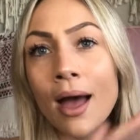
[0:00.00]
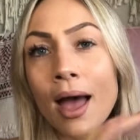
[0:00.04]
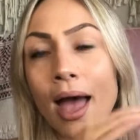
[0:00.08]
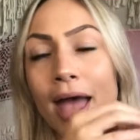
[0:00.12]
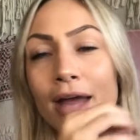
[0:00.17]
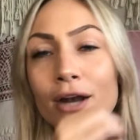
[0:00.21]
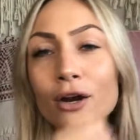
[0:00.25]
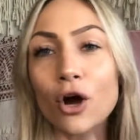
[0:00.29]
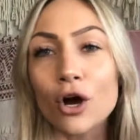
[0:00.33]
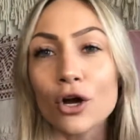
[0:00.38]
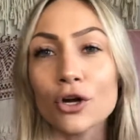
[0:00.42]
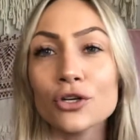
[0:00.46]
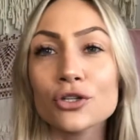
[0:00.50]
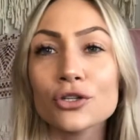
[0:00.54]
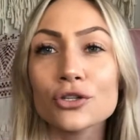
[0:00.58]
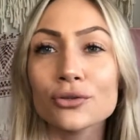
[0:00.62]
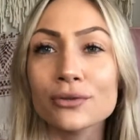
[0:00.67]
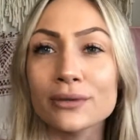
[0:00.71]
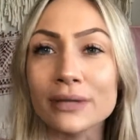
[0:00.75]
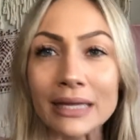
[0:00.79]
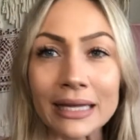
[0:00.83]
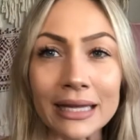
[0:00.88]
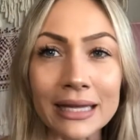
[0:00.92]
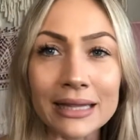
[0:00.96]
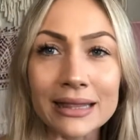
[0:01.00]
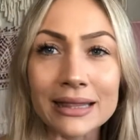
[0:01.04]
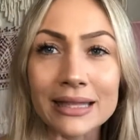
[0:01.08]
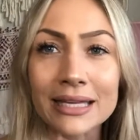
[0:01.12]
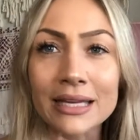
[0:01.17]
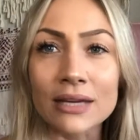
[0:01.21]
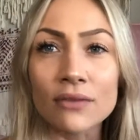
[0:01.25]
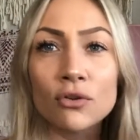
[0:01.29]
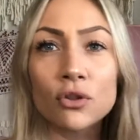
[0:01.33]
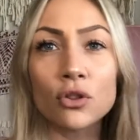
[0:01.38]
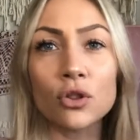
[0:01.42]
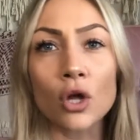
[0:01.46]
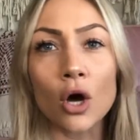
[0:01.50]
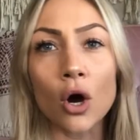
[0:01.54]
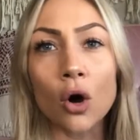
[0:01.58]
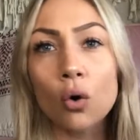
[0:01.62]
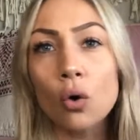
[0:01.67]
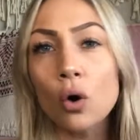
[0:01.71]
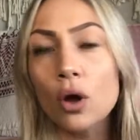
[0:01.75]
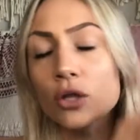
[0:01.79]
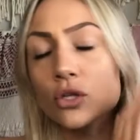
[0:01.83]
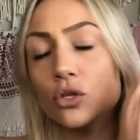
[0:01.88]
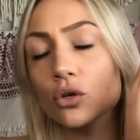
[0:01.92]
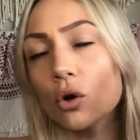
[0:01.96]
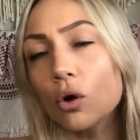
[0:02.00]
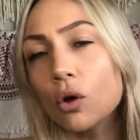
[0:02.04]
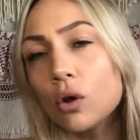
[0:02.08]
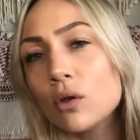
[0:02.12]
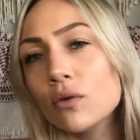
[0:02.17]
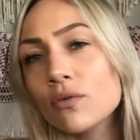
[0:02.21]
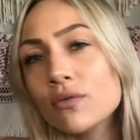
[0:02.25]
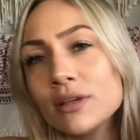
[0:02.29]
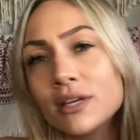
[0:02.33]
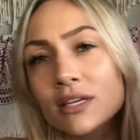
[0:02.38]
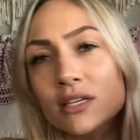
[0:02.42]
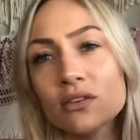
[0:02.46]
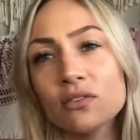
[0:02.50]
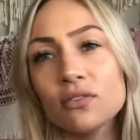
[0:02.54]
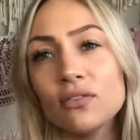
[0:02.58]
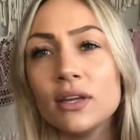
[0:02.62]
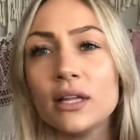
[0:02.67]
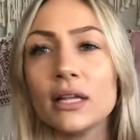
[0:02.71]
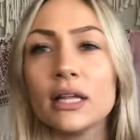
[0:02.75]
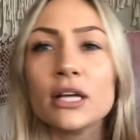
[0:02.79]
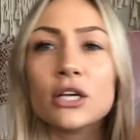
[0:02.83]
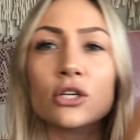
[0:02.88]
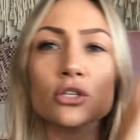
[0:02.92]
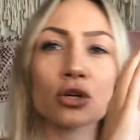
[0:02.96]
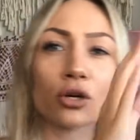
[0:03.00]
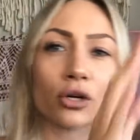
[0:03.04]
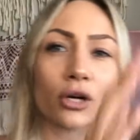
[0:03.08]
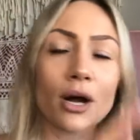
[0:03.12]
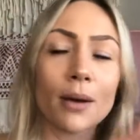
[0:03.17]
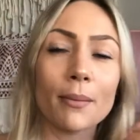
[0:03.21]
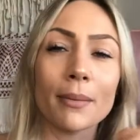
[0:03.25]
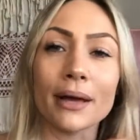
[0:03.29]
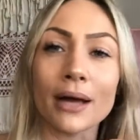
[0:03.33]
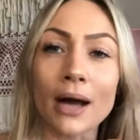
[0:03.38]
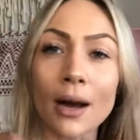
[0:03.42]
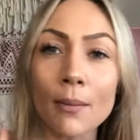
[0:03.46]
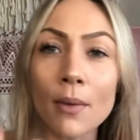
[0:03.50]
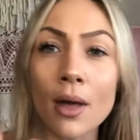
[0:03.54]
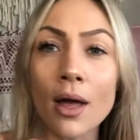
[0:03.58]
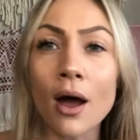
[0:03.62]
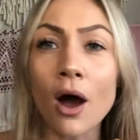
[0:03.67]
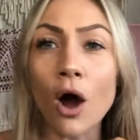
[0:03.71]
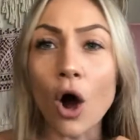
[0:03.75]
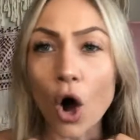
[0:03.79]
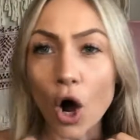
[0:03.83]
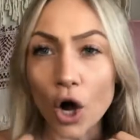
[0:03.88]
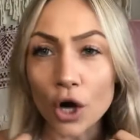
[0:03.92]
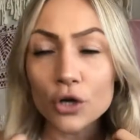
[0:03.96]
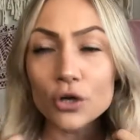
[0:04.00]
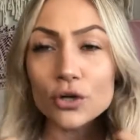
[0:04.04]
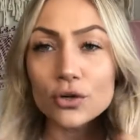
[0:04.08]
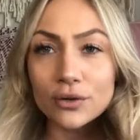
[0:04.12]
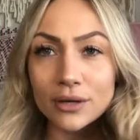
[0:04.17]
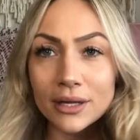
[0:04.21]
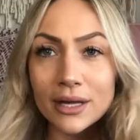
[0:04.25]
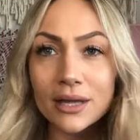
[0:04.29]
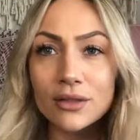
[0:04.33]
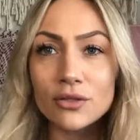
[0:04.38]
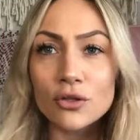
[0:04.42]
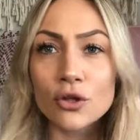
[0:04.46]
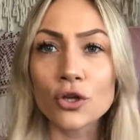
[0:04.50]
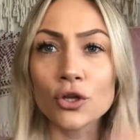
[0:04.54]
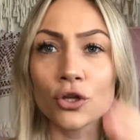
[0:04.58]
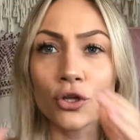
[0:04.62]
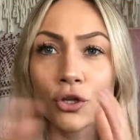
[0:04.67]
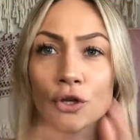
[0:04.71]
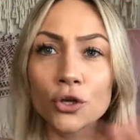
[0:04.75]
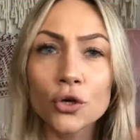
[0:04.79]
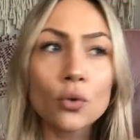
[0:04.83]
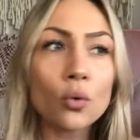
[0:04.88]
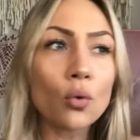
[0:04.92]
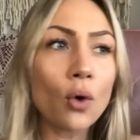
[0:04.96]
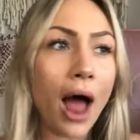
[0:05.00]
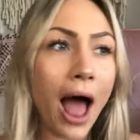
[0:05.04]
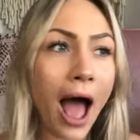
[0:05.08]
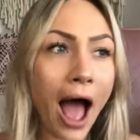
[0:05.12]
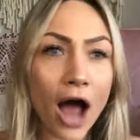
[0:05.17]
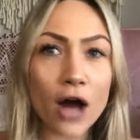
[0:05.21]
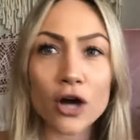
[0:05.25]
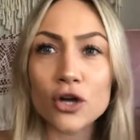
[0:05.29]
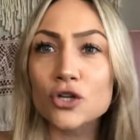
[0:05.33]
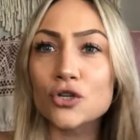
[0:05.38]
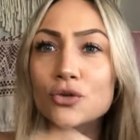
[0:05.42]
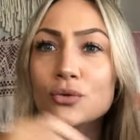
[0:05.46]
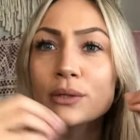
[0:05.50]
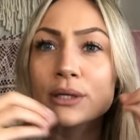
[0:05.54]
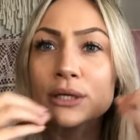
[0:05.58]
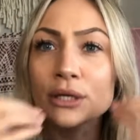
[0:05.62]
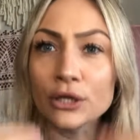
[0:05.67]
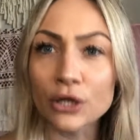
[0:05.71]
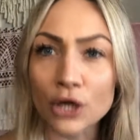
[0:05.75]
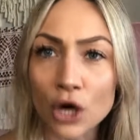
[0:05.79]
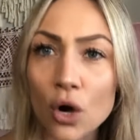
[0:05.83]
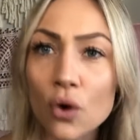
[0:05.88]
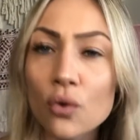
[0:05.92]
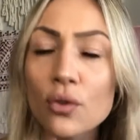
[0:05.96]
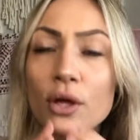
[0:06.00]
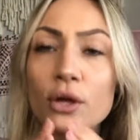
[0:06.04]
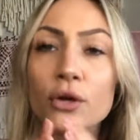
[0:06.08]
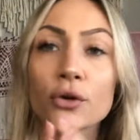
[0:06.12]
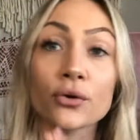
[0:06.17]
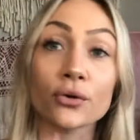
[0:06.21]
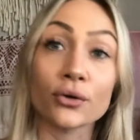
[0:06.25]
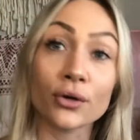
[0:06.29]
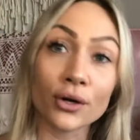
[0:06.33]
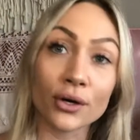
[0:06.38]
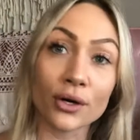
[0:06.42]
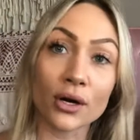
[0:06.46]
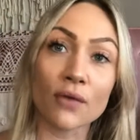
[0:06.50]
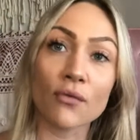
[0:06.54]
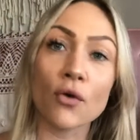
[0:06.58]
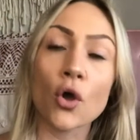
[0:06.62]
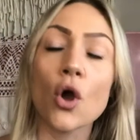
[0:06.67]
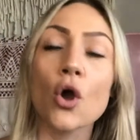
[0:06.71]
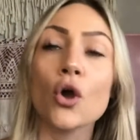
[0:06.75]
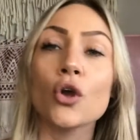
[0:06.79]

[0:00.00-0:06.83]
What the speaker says: and underneath, even though it's all of these feelings are coming up, underneath you actually know that you're good enough.